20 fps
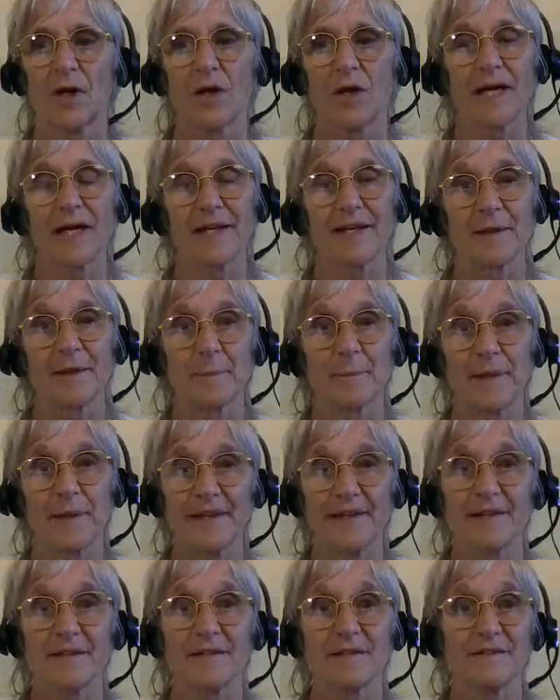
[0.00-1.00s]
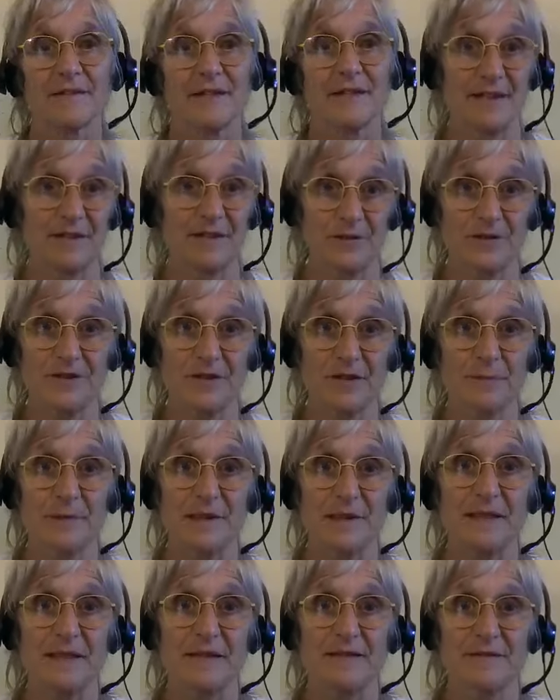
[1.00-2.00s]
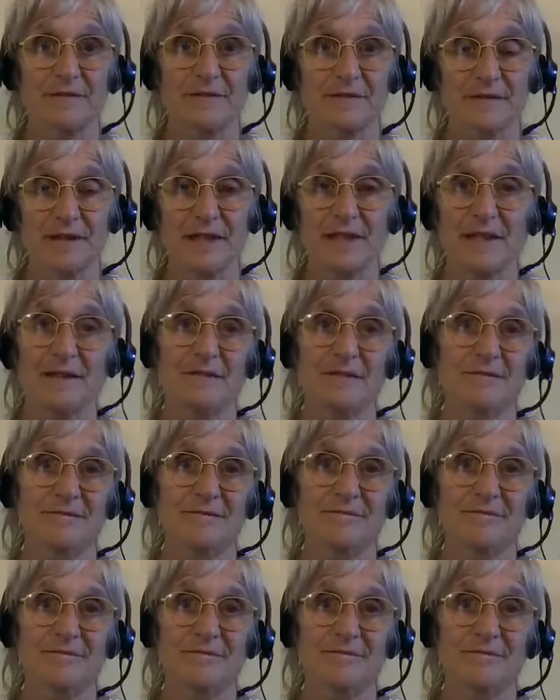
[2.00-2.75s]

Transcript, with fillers: or getting better can also be. Yeah.